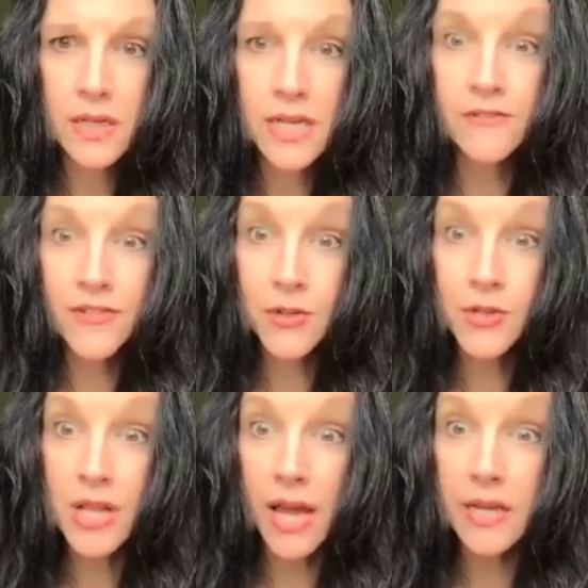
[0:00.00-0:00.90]
It
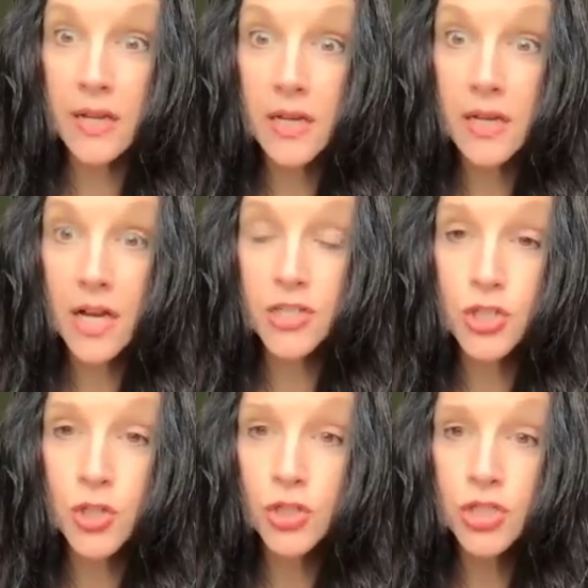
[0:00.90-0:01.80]
feels like a
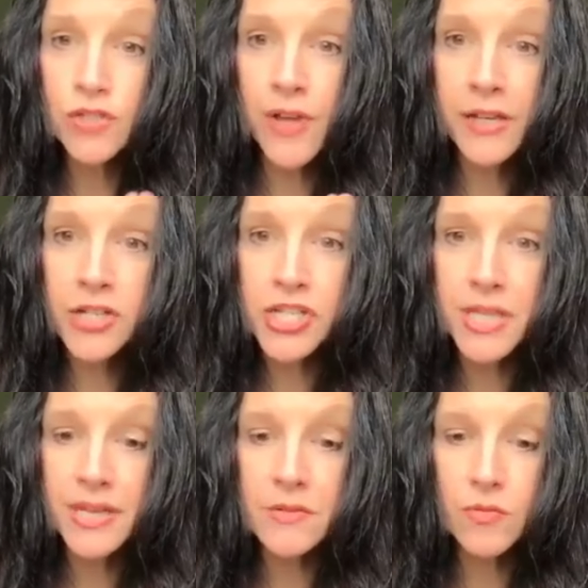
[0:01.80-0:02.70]
surge of energy
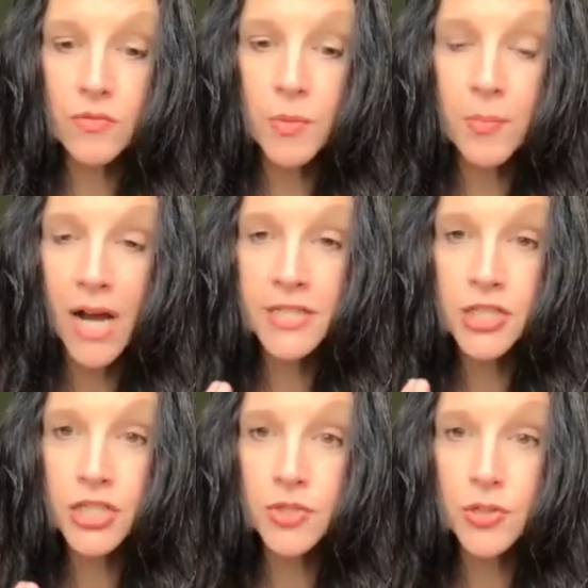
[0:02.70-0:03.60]
that
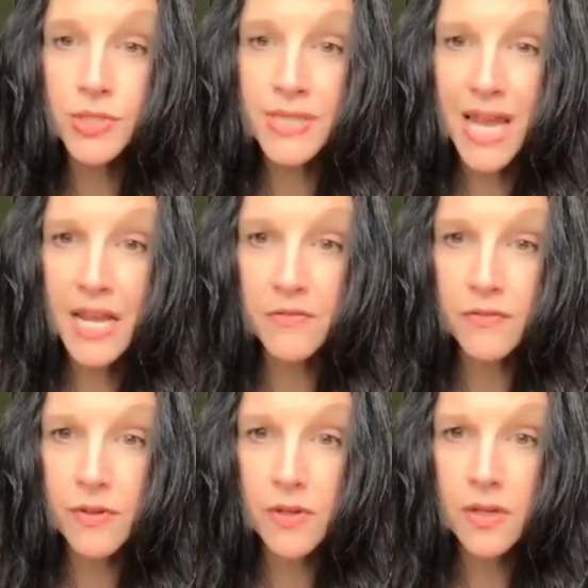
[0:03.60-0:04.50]
reminds you you're
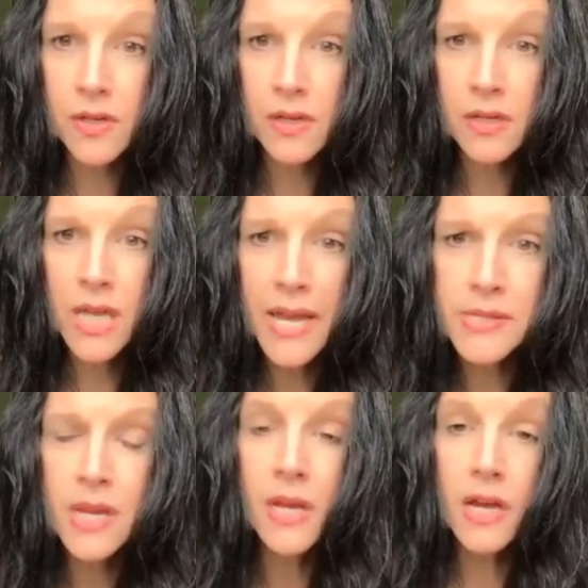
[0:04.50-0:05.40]
safe.
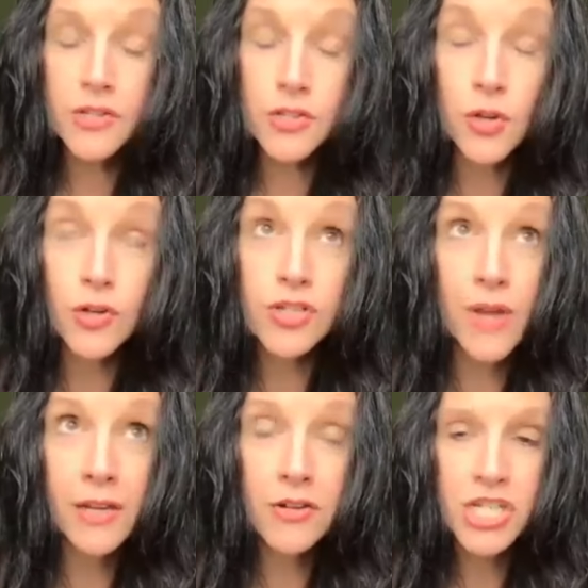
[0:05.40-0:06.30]
Yes, a surge of
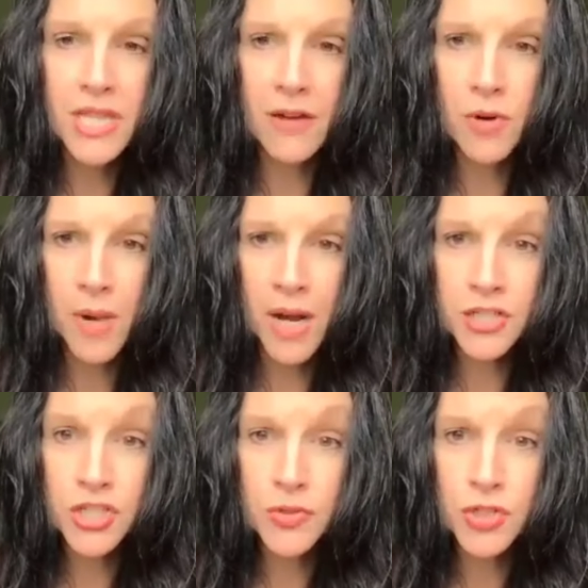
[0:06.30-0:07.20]
energy that
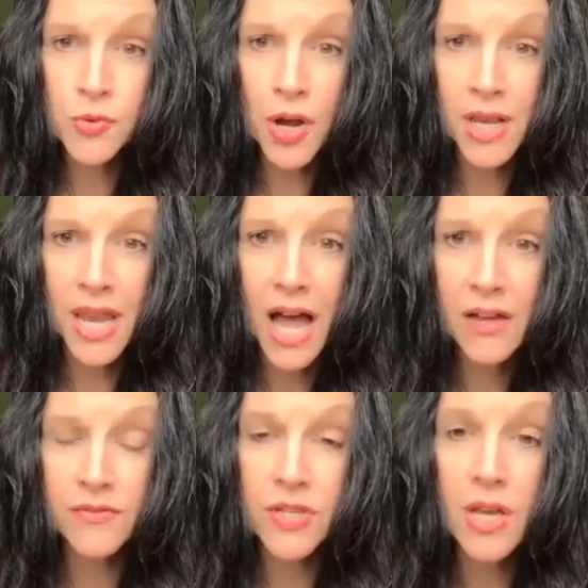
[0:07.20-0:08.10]
reminds you you are
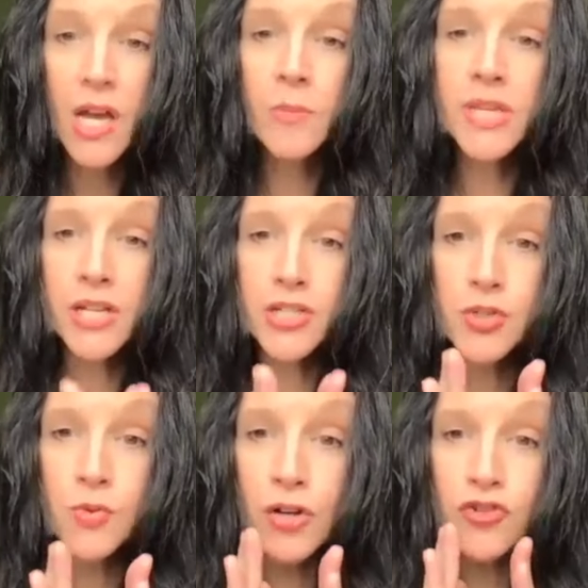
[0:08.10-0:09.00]
loved because
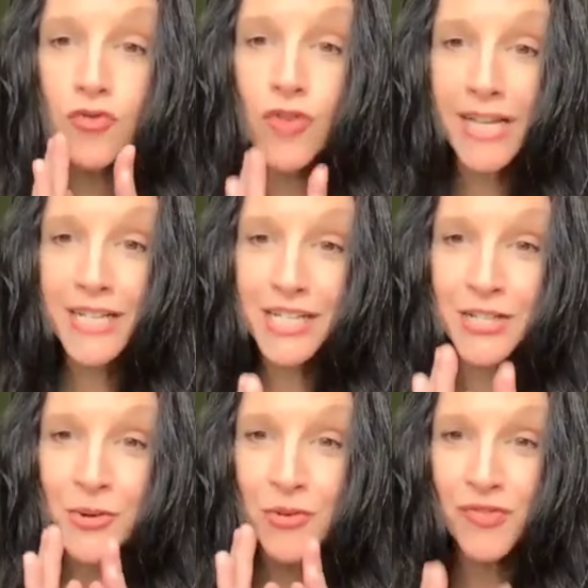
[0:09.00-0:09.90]
you are directing
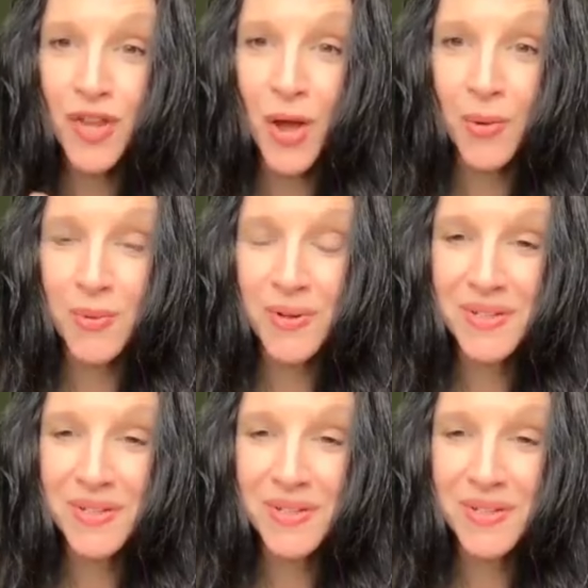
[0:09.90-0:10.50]
your flow.